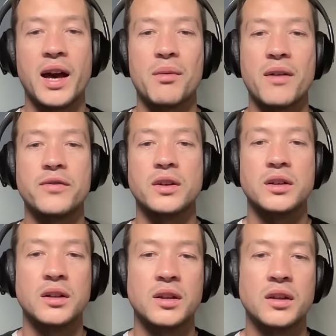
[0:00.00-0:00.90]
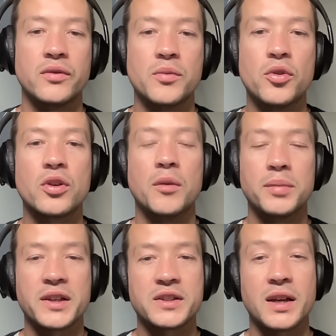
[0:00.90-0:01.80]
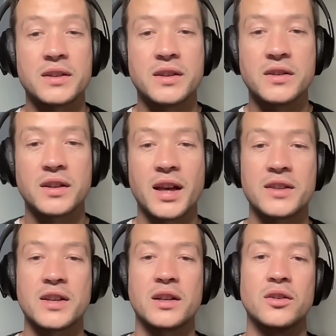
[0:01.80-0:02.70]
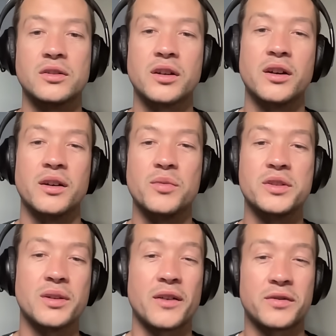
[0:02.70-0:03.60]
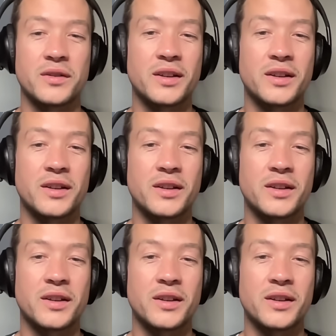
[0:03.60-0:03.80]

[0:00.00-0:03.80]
However, for more complex cases, it can take longer, and we do have